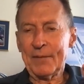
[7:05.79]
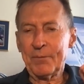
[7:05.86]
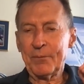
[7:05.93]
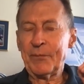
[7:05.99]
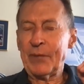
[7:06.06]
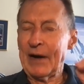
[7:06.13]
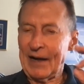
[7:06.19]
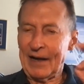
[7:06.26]

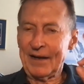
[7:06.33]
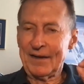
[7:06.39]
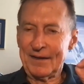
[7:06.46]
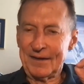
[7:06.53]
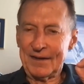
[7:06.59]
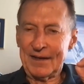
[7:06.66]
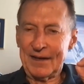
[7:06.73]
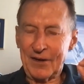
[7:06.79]
But
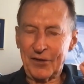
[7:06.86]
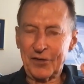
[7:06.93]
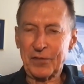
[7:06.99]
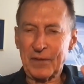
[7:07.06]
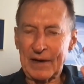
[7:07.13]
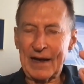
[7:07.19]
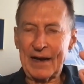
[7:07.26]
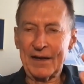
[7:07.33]
here's
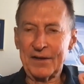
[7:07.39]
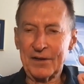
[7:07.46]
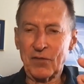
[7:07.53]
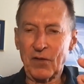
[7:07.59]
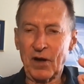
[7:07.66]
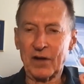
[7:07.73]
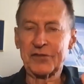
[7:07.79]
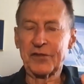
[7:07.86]
what I did
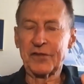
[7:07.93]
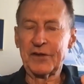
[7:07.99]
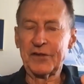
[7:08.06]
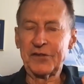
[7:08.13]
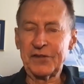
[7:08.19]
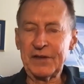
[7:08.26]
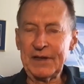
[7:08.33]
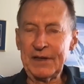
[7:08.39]
wrong. So the
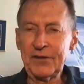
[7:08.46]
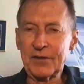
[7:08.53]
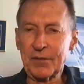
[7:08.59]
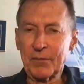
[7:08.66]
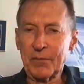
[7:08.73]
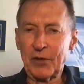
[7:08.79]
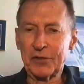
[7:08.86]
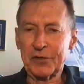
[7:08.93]
senior
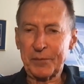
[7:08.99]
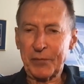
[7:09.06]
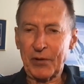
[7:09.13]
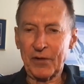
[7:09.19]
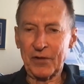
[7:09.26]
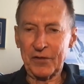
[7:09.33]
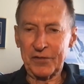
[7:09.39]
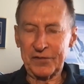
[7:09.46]
most
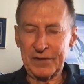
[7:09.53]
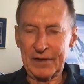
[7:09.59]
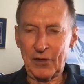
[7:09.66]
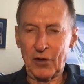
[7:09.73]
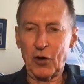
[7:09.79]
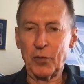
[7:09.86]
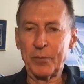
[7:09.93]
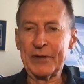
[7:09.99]
person
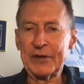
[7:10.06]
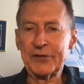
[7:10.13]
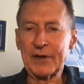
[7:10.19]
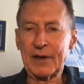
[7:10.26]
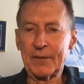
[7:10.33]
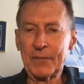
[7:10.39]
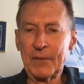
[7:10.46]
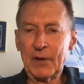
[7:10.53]
opens
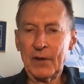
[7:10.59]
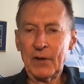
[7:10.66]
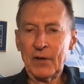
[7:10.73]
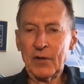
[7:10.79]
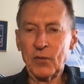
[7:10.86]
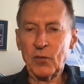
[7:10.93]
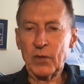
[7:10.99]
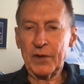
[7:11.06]
up
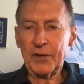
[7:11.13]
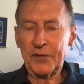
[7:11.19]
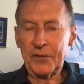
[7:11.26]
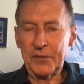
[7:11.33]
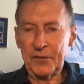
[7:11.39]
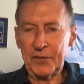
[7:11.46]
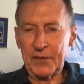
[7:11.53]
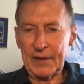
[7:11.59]
with
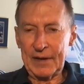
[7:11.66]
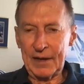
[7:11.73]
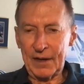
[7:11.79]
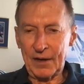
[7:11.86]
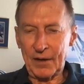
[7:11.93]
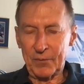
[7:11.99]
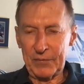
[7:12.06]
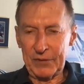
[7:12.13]

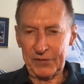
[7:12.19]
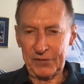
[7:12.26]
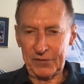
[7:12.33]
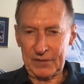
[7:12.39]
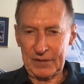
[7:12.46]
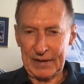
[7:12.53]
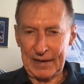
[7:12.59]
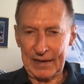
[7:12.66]
their
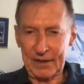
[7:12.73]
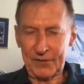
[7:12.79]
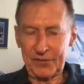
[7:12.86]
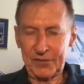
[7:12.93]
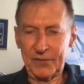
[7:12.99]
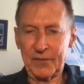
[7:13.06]
mistakes.